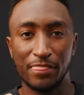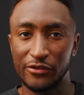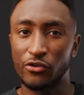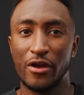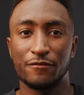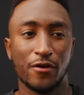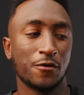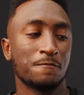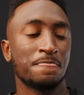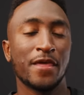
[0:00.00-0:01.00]
It's a great
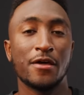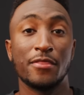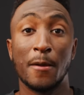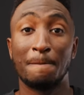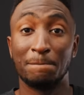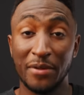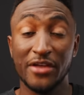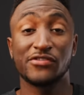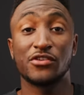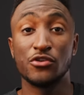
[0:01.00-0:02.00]
phone. The
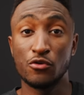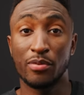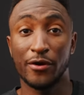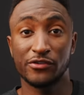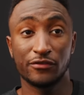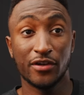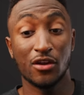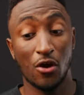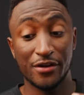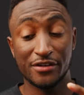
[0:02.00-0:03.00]
best new parts of
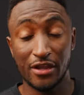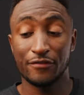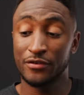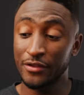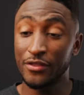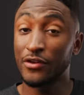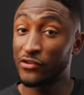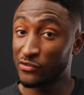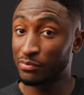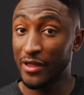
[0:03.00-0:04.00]
it are definitely the
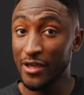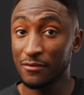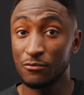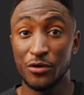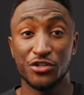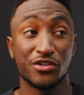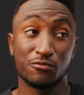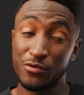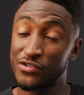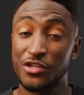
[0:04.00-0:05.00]
display, which
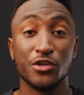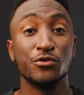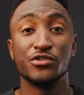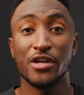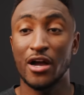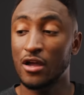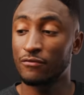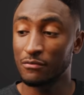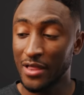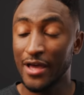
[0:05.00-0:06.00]
was a huge knock up
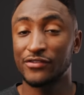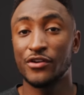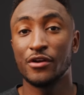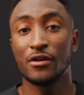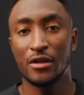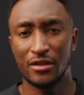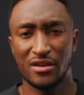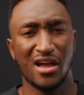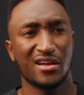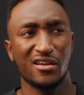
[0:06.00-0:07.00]
from last year.
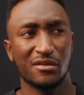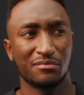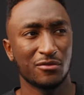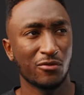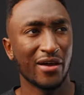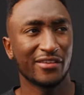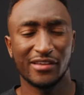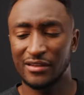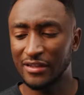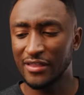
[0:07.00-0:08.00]
Knock up, why did I
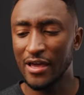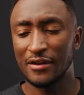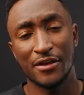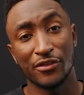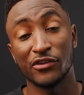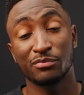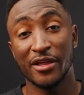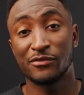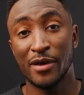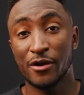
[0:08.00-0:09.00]
say it like that? The display
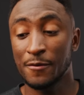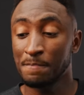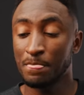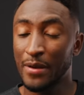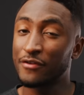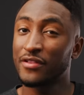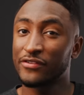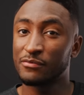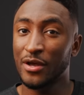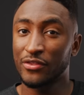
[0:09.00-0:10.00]
is better, battery
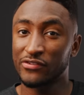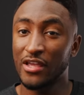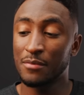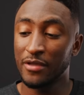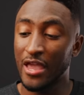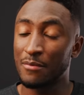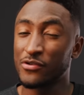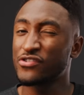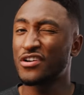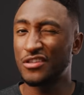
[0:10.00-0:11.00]
life's about the same,
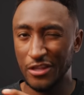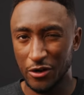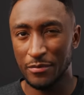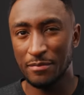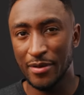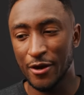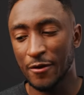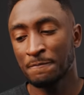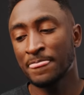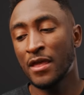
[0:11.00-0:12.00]
cameras are a little bit
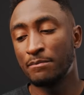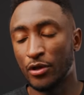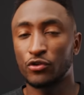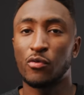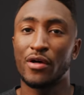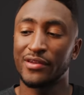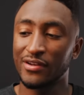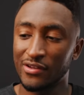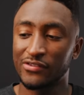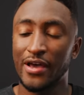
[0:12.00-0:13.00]
better, build quality
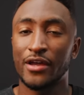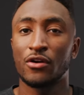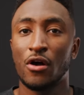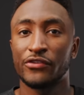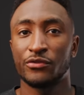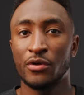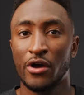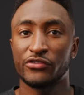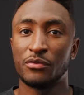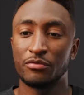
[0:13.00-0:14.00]
and design are also an
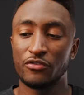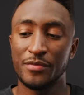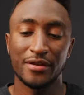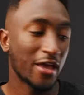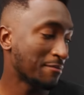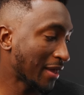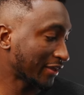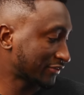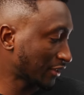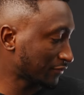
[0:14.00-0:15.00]
awesome improvement, and
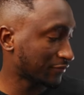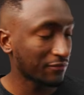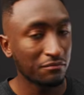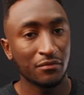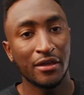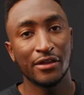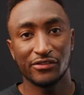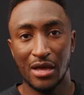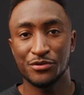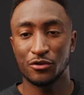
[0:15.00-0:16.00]
MagSafe, it's
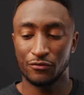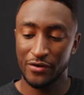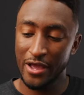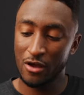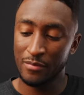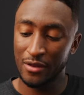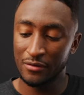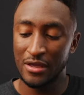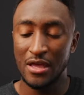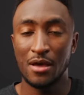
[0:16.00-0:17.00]
optional for now, but
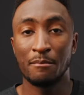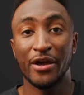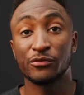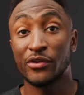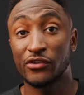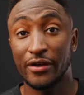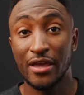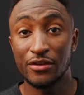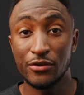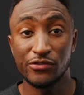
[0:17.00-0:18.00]
might as well start
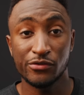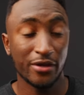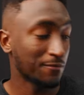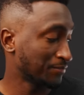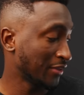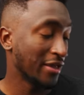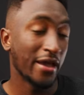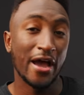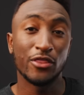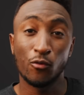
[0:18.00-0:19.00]
getting used to it.
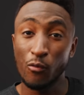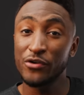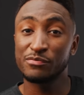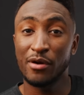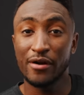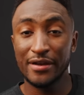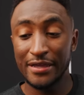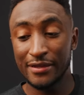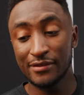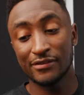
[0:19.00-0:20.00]
And the worst part
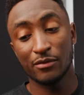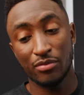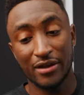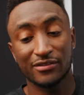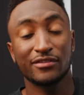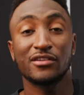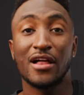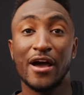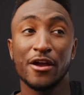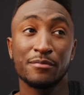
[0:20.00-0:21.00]
is the price is a little
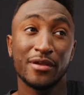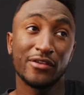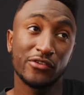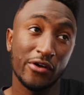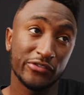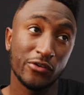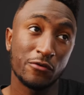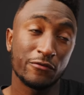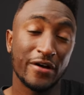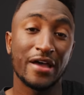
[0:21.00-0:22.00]
higher because also
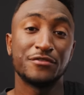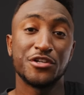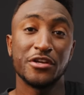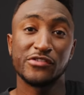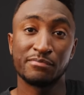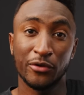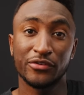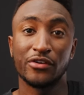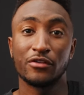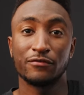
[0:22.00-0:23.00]
5G is built
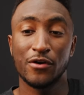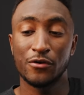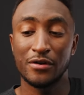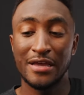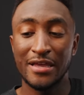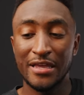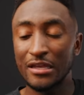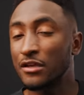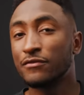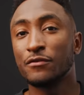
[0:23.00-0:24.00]
into the phone,
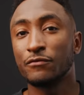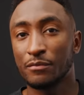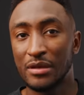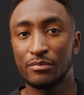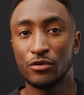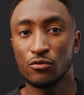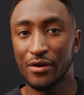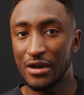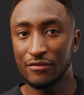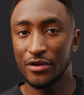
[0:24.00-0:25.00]
even for people who
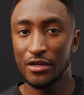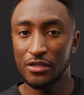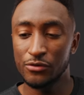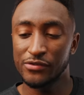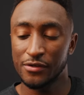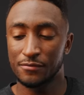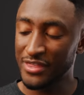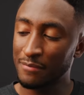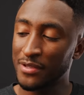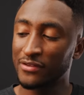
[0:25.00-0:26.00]
are never gonna use it. But
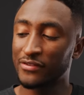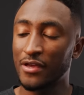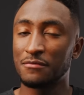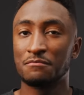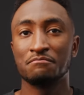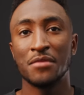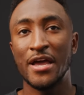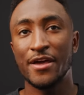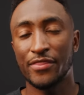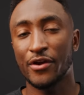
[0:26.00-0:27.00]
that being said,
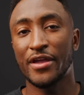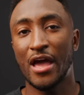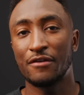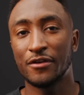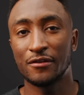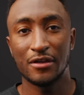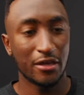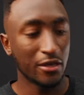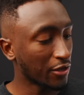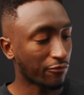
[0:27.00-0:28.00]
there you have it.
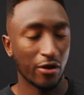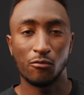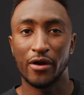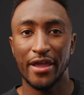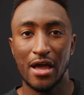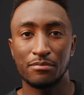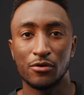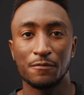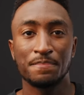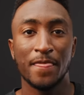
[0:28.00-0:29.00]
Great work,
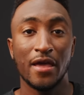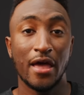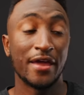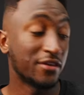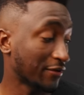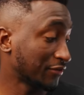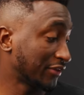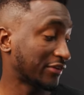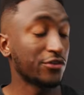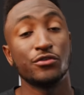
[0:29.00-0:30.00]
Apple. And definitely
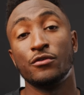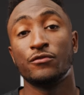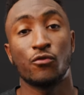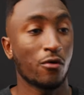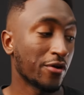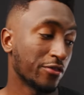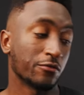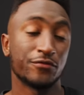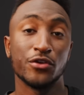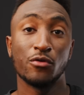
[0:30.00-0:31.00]
stay tuned for the
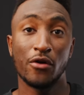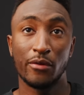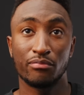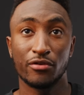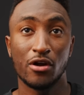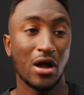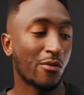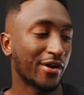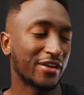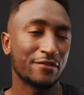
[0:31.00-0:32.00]
review on the Pro. I
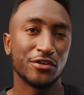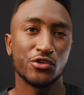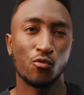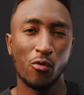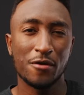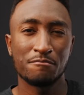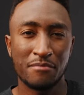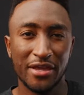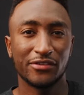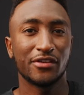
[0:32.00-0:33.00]
want to dive into what
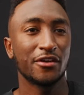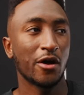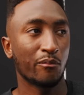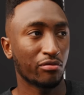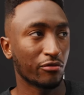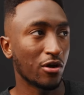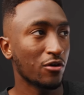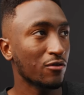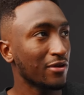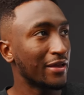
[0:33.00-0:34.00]
makes it a
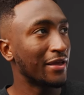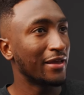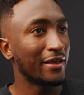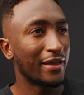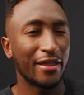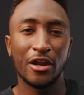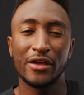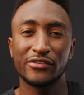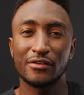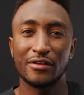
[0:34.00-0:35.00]
Pro. You know,
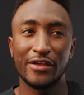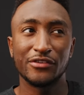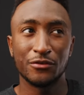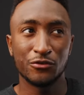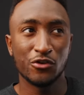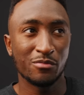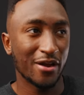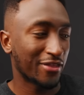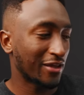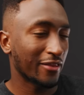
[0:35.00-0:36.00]
as a as a YouTuber,
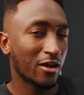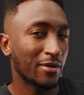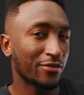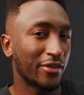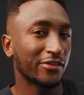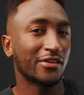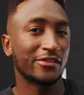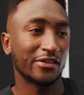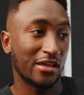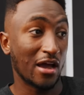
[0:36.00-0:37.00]
I think a lot about this.
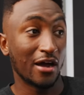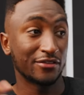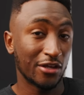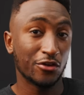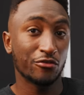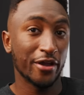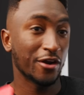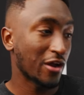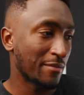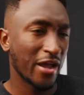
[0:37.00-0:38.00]
As a content
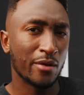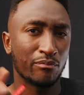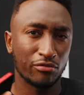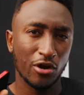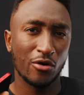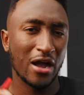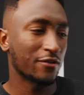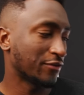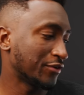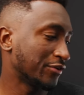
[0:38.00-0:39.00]
creator, am I a pro
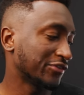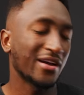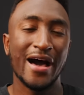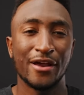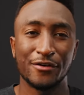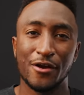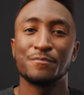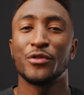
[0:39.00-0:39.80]
iPhone user? I don't know.